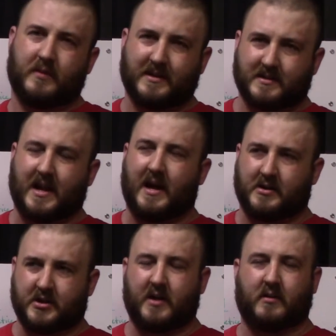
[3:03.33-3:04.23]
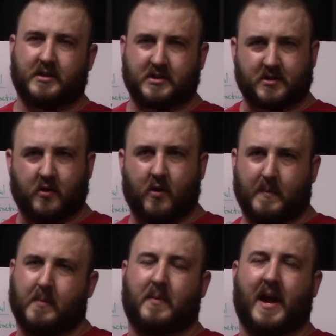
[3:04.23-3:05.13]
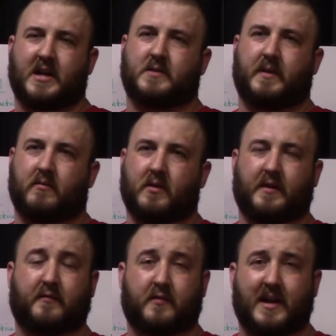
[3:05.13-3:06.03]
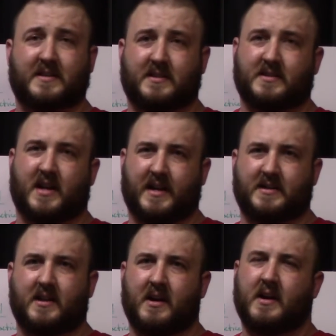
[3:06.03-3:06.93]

it's kind of generally just your whole upper back should be really flexed and tight.